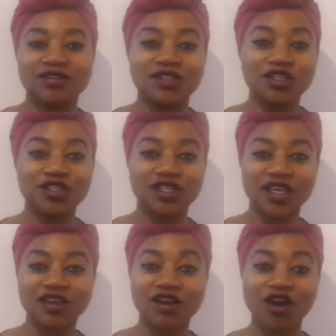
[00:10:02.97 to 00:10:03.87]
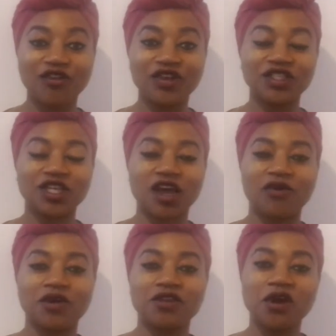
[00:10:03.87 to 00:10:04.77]
continue to encourage
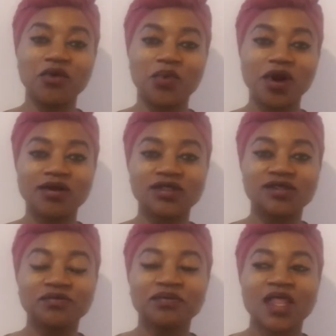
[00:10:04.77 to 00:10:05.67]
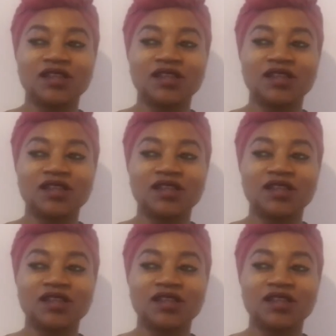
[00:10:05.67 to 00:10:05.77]
our young ones,